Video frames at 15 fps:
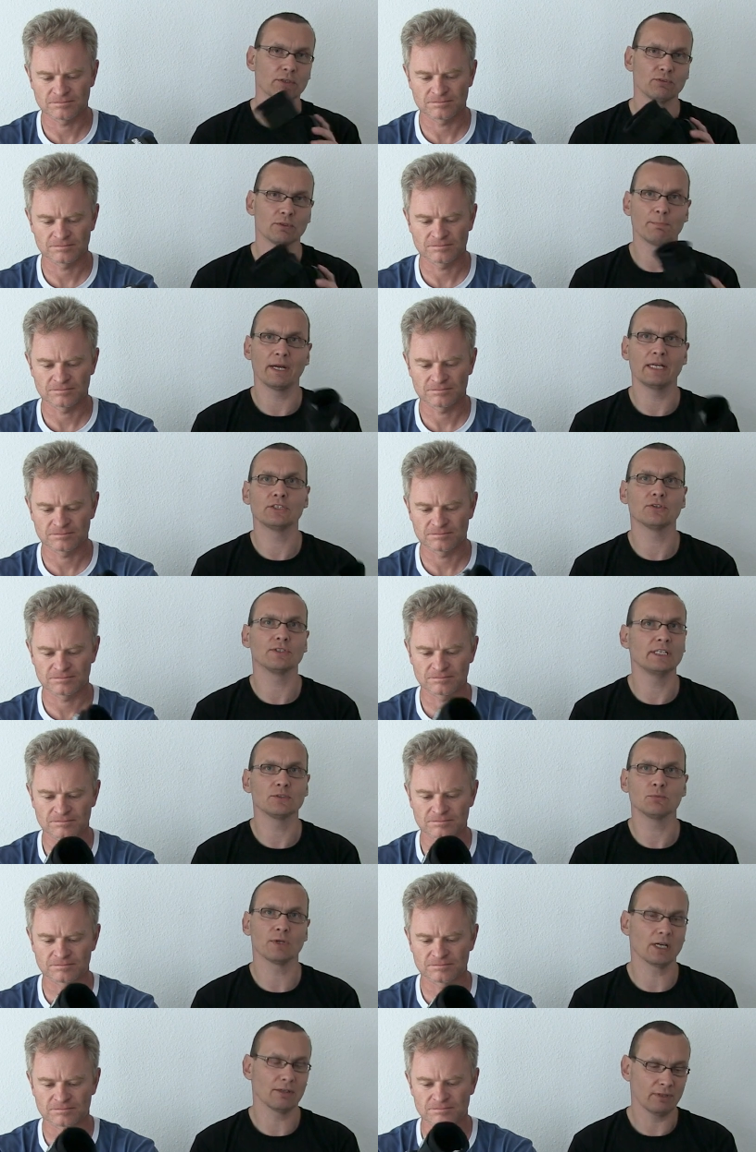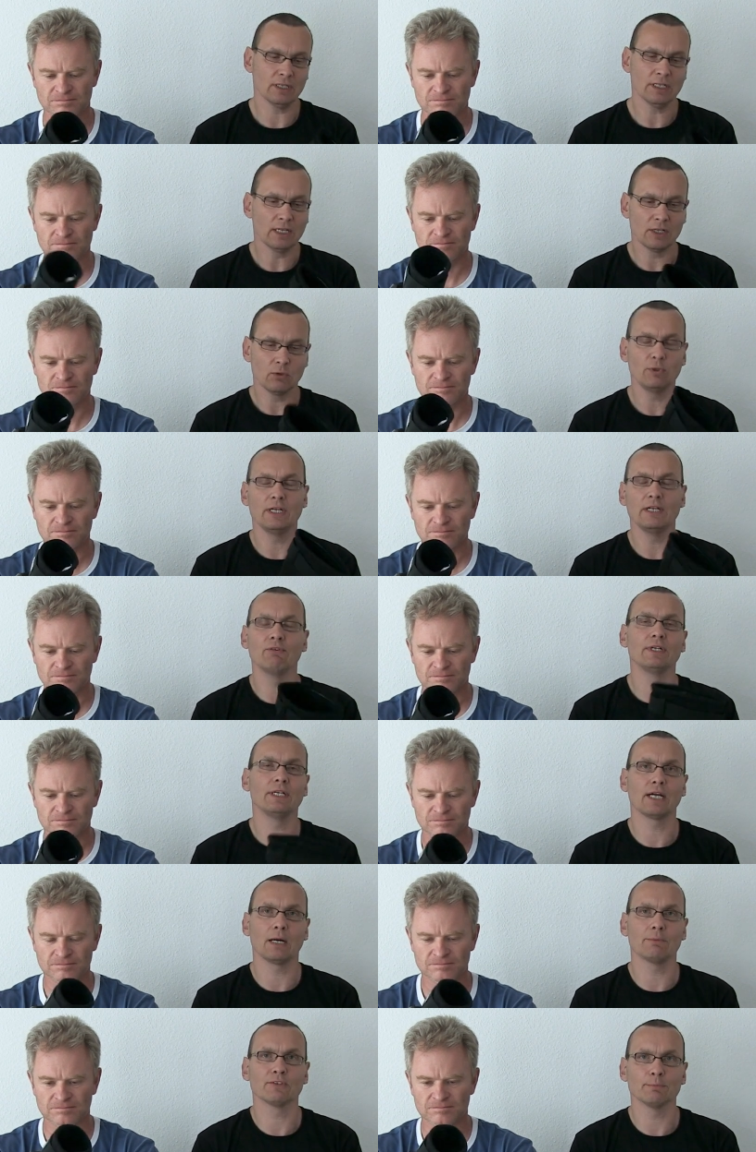Speaker 1: if you bend your knees, whatever, really,
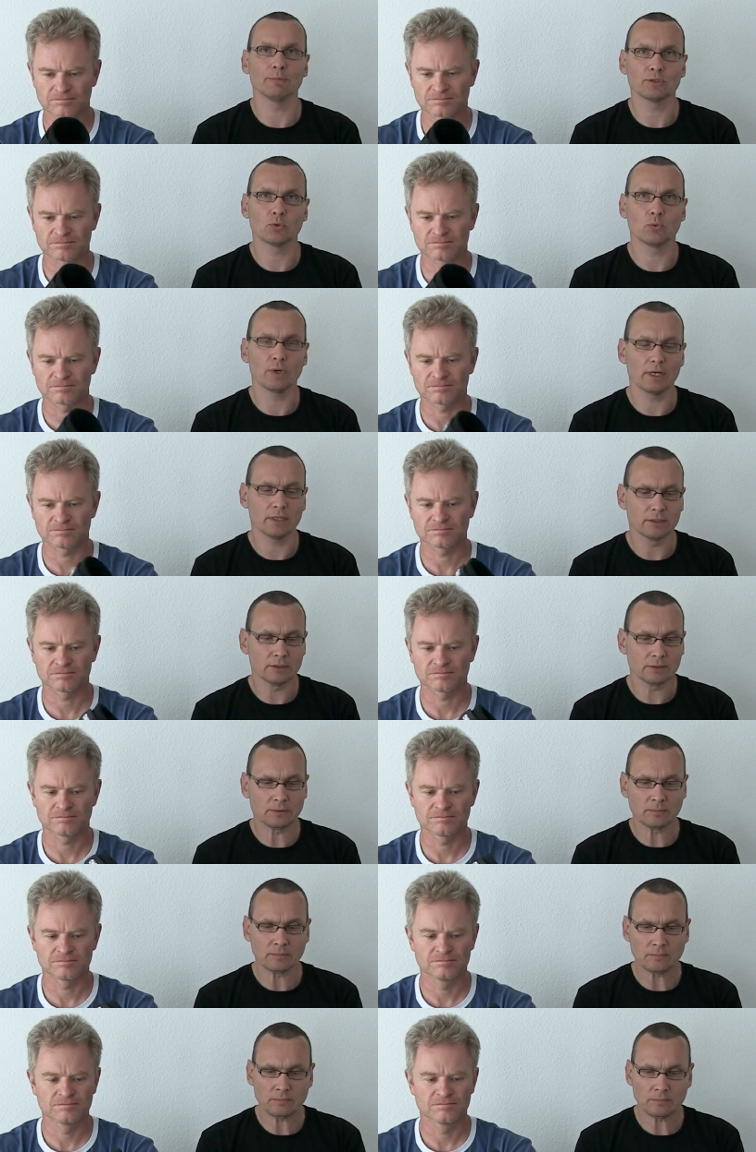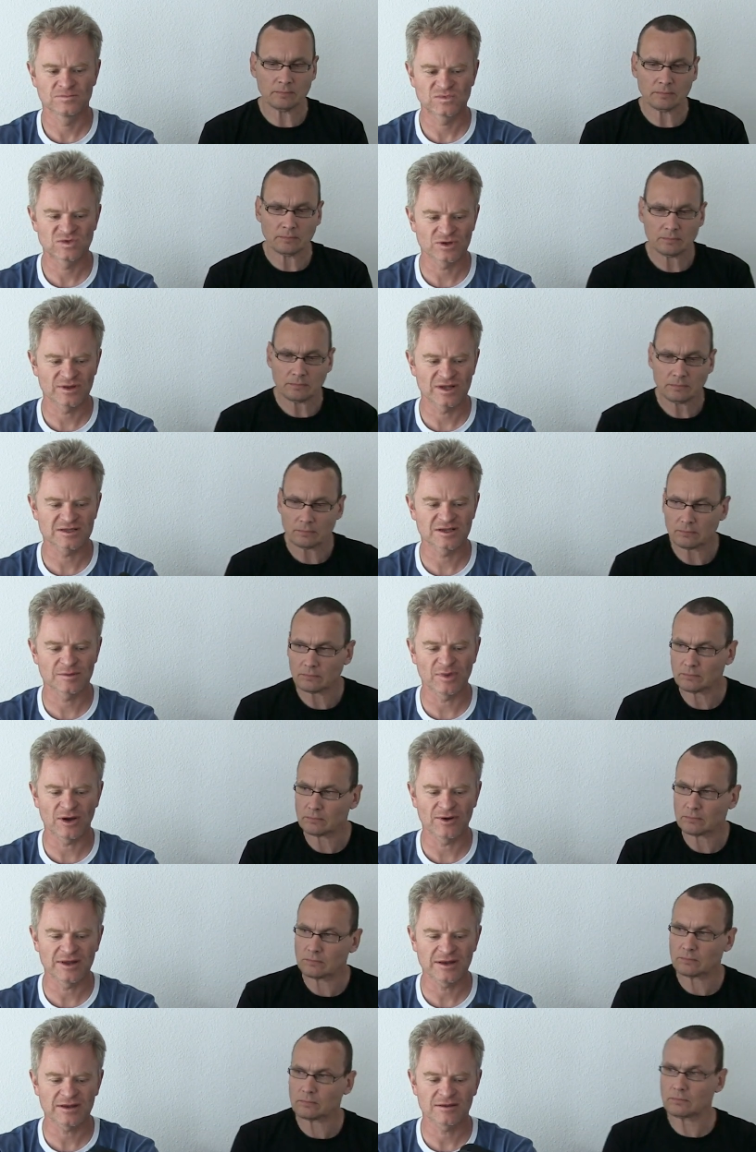really comfortable to wear.
Speaker 2: So that's
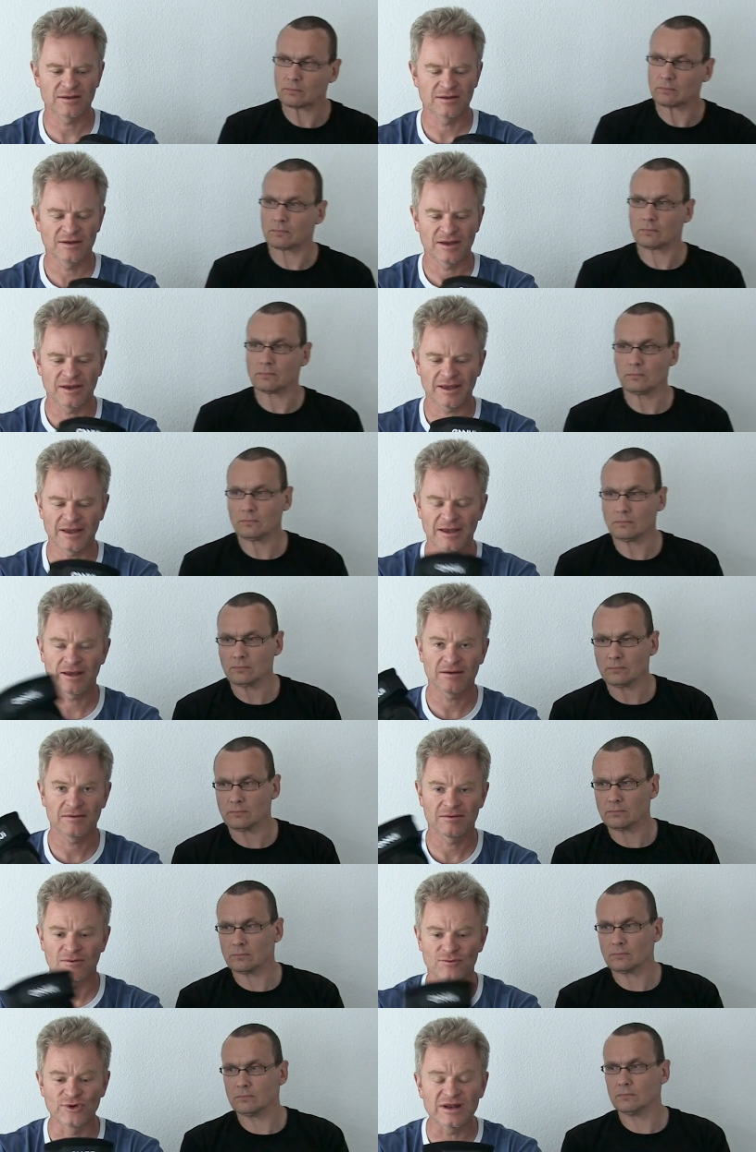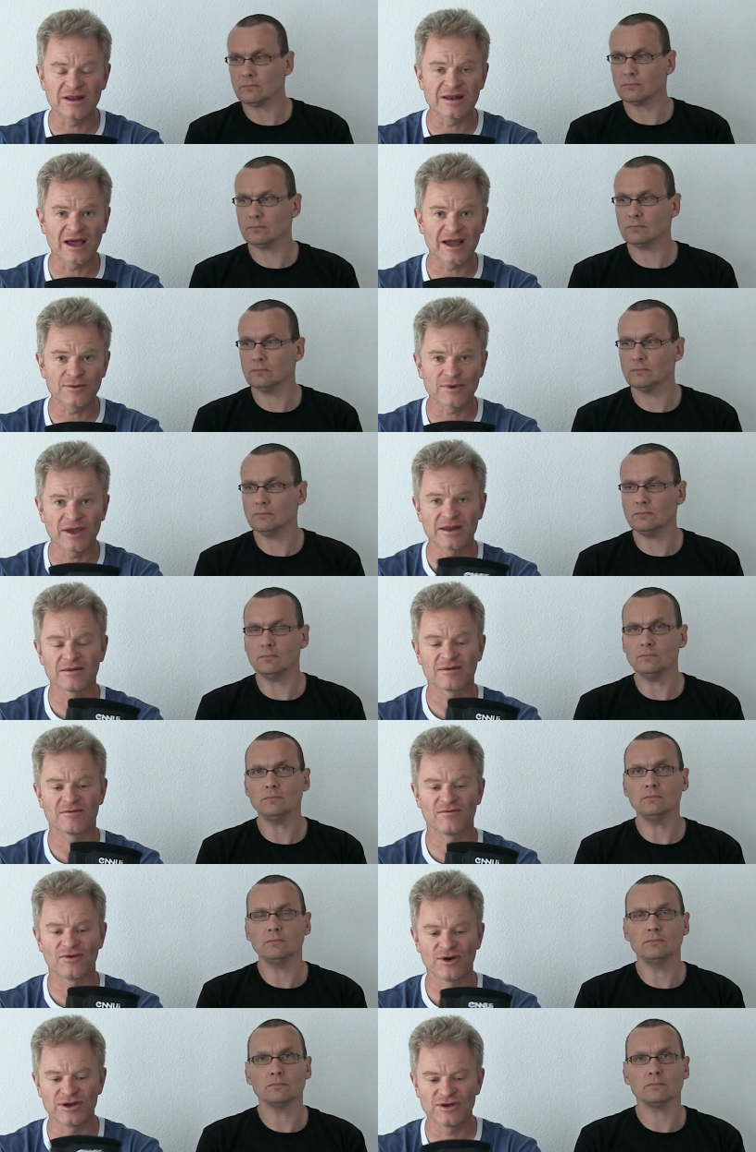about it. Uh, really lightweight,
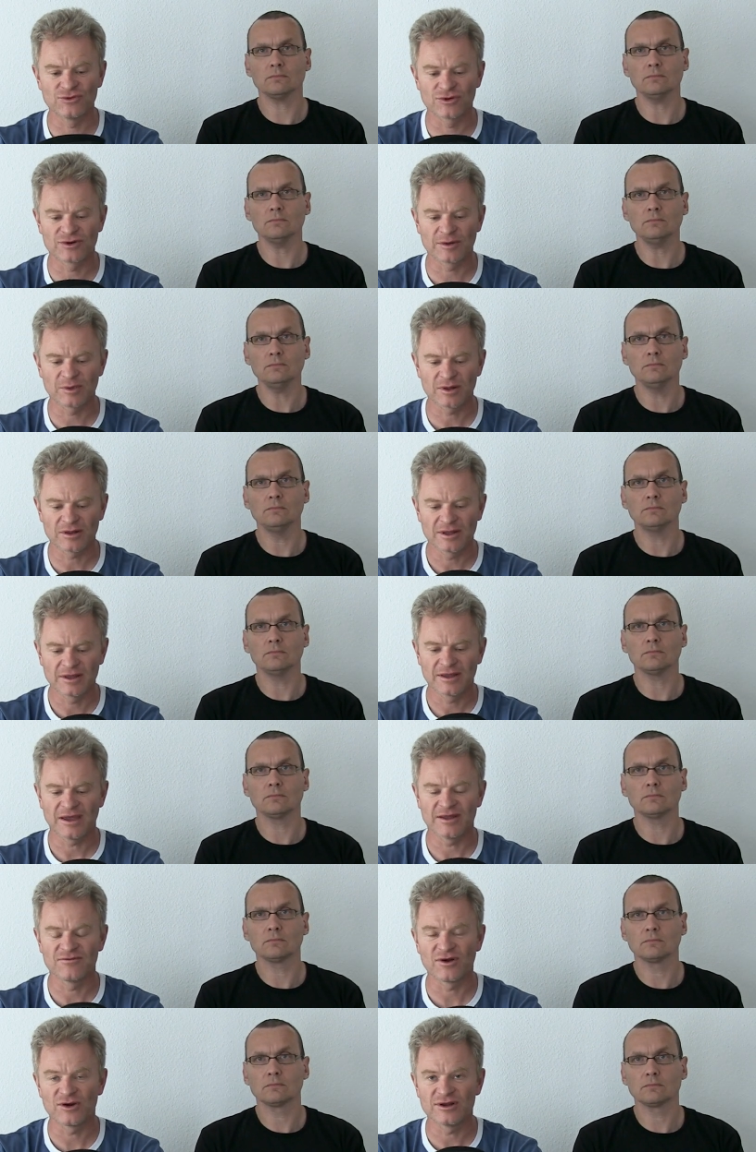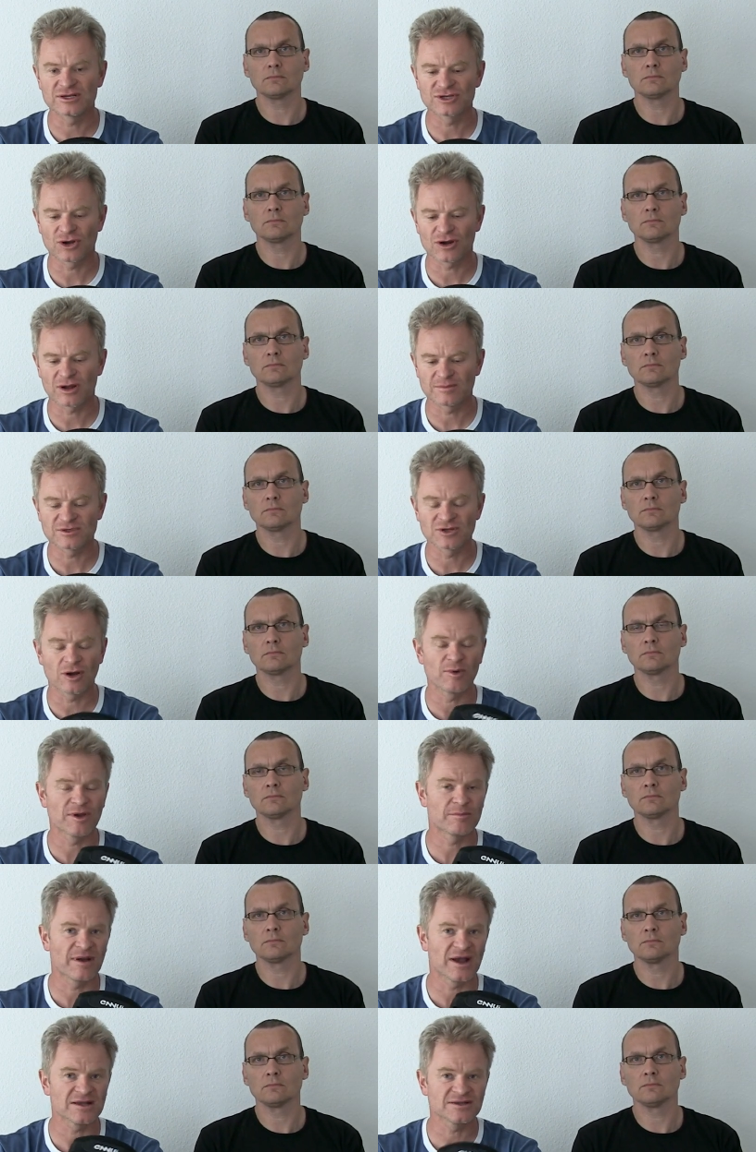very durable, and very shock
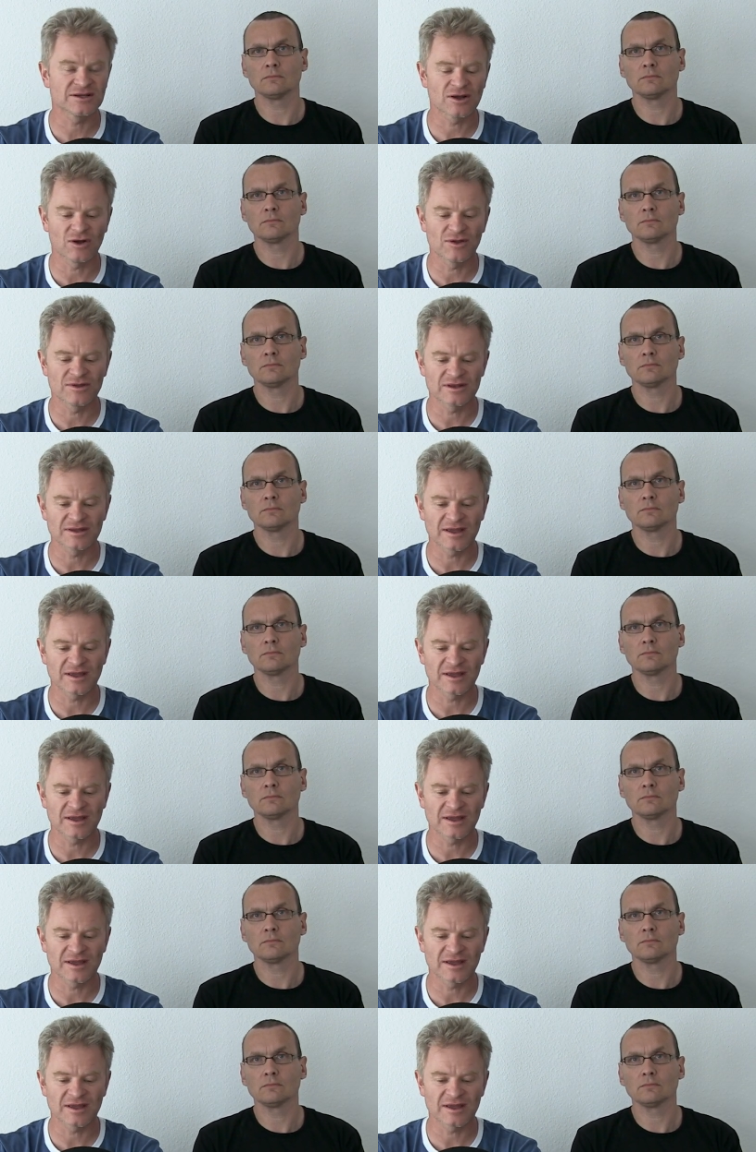absorbing, passing all the